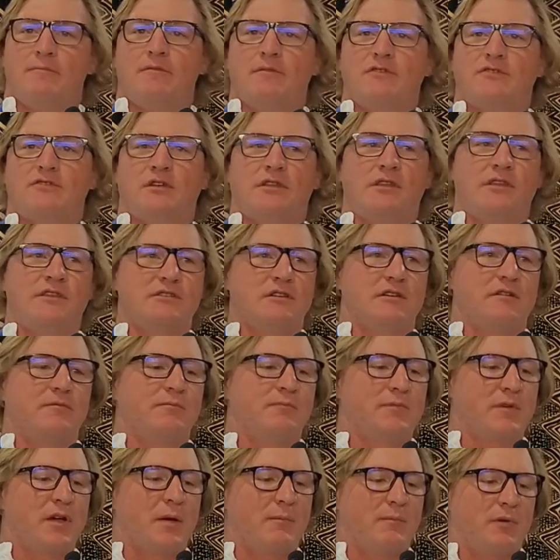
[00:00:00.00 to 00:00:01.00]
So these are
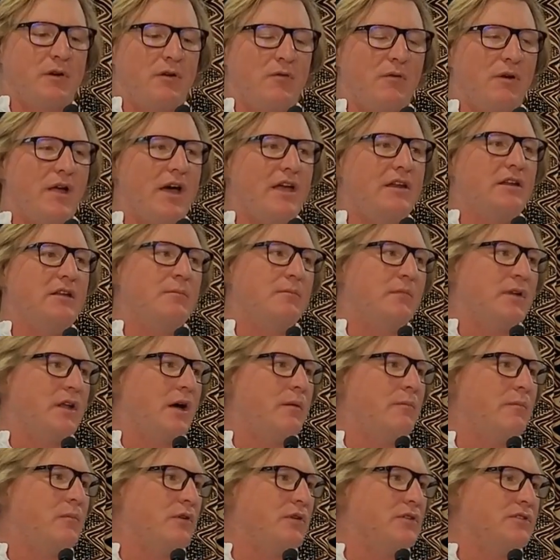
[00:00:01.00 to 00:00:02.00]
a couple of random
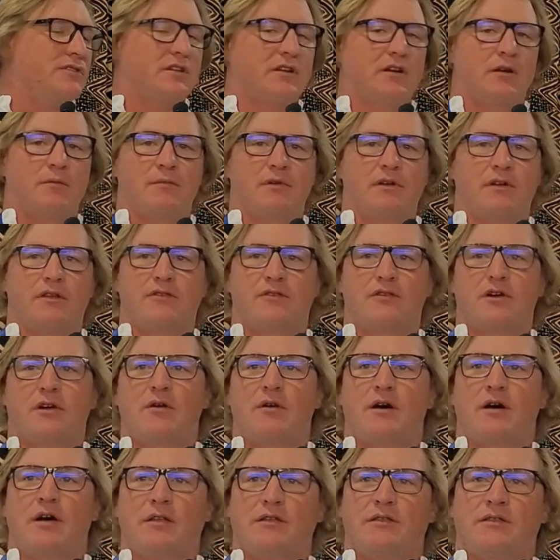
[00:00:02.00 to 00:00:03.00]
numbers that I'm going to throw
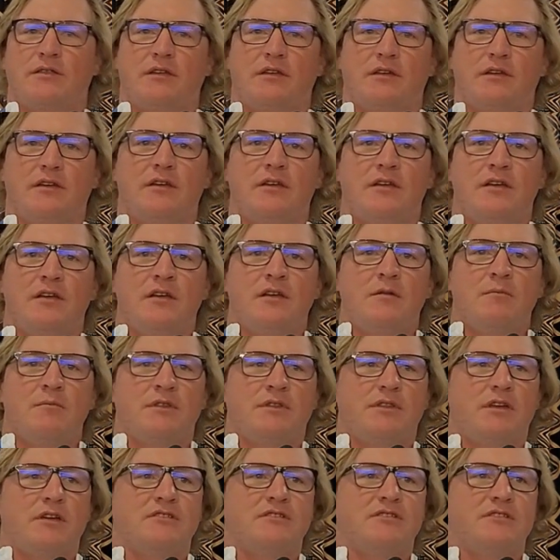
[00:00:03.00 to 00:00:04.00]
out there, but
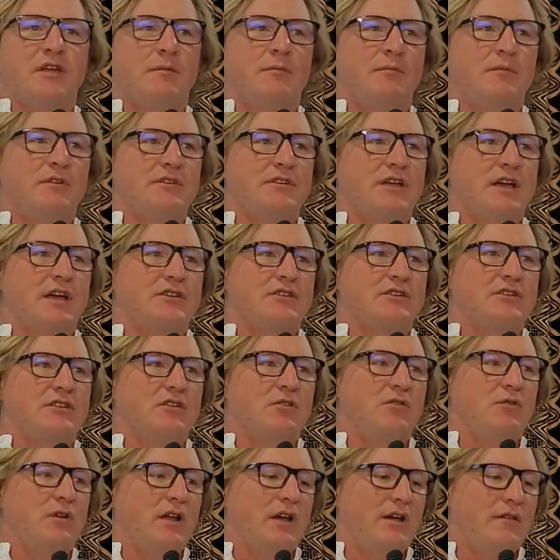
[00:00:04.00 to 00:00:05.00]
those numbers actually
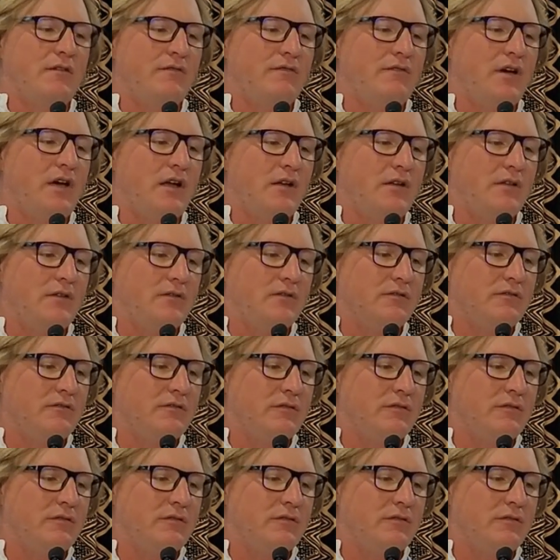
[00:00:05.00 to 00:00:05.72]
all have value.